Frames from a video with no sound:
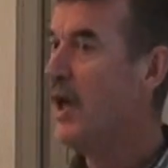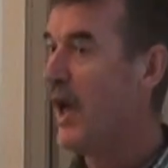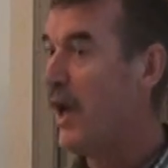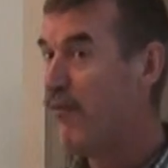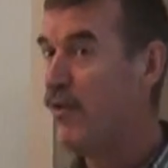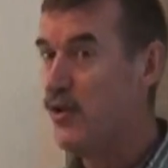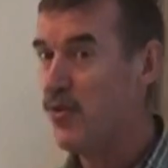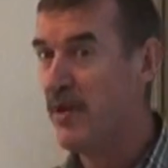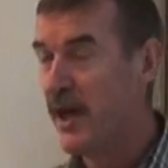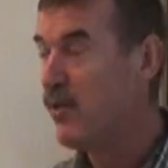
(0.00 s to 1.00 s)
every
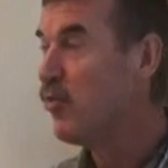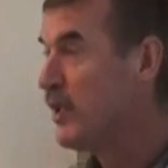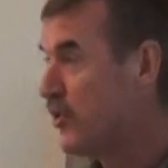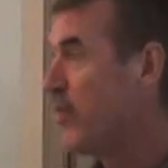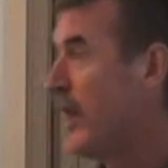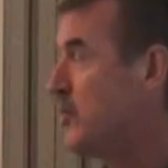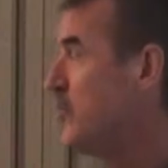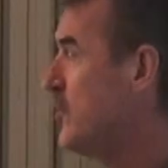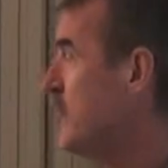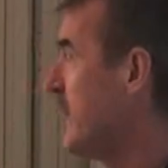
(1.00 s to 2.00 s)
domain will try
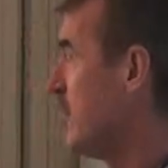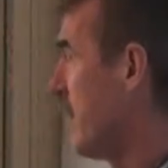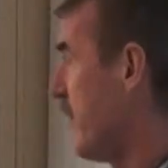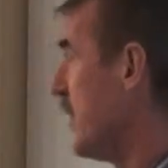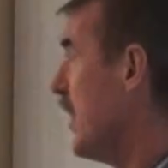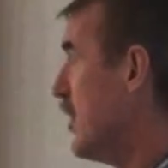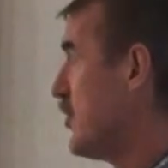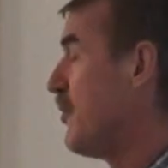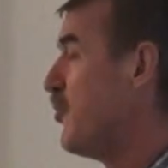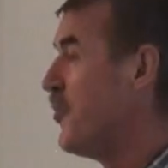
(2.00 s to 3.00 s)
to do their own thing.
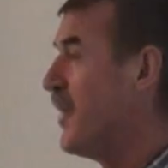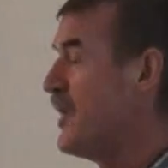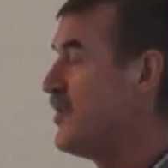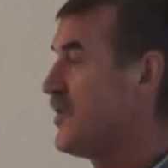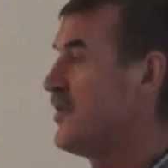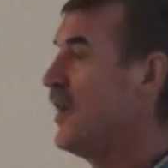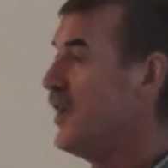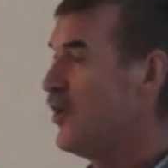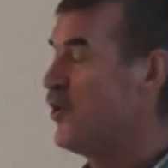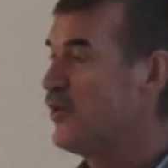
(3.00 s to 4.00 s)
Some domains
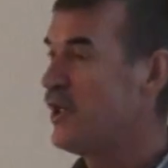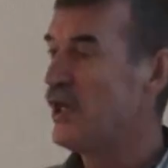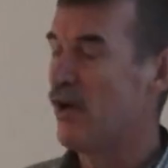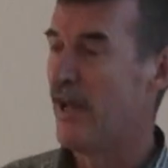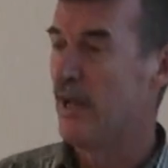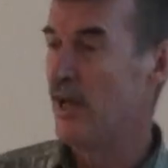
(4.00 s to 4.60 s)
don't care, like